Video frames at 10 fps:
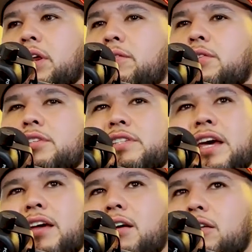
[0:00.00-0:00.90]
If you just take
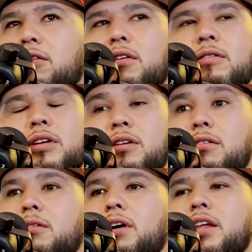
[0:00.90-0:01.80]
it on your own and you don't
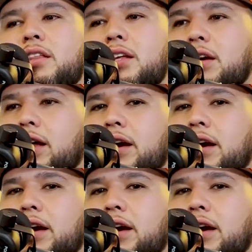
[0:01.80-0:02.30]
know anything,